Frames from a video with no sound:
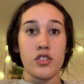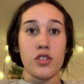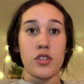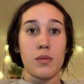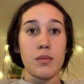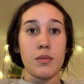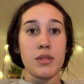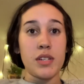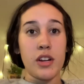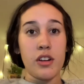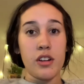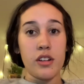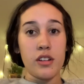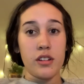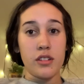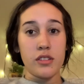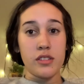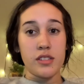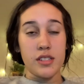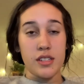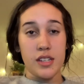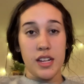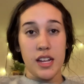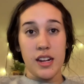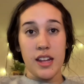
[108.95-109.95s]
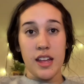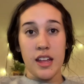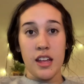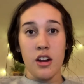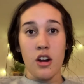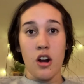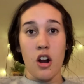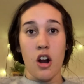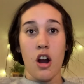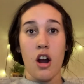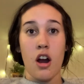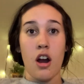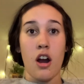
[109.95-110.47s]
So the materials needed
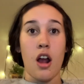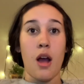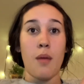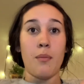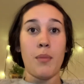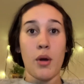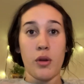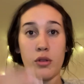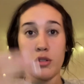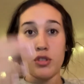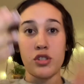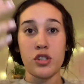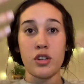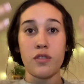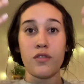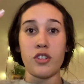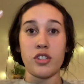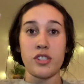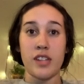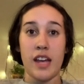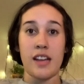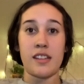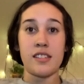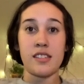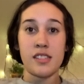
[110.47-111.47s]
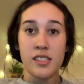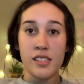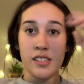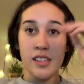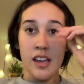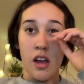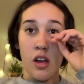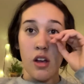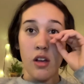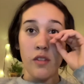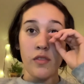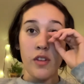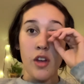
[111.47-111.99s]
are a poster for text to
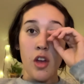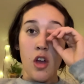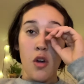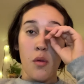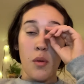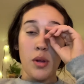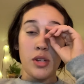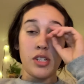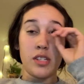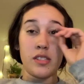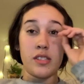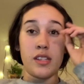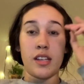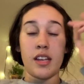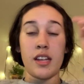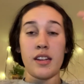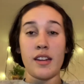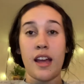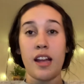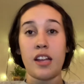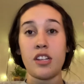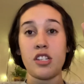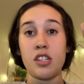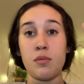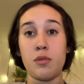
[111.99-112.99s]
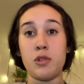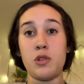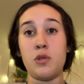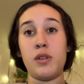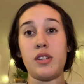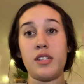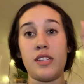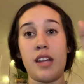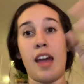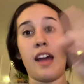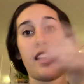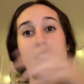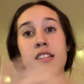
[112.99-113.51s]
self, which is the connection between
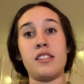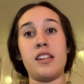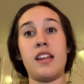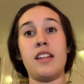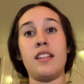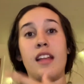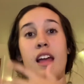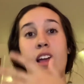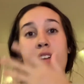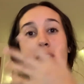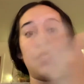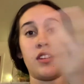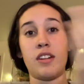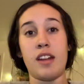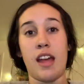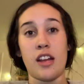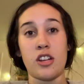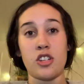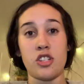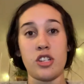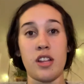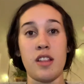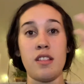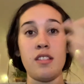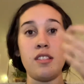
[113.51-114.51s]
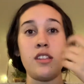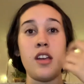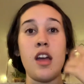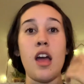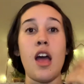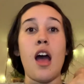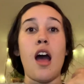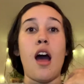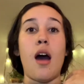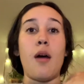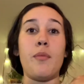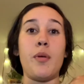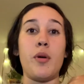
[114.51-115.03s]
text and life connections,
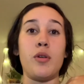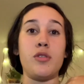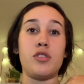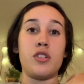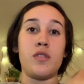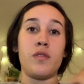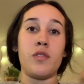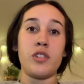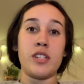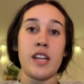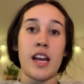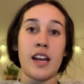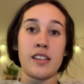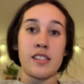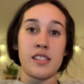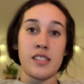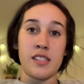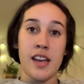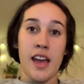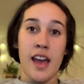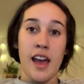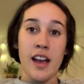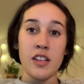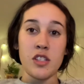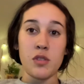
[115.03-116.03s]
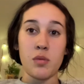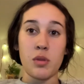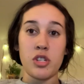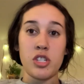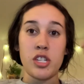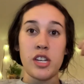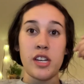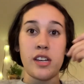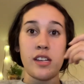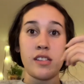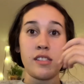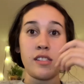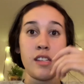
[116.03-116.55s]
a poster for text to text, which
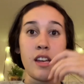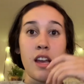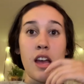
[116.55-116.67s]
is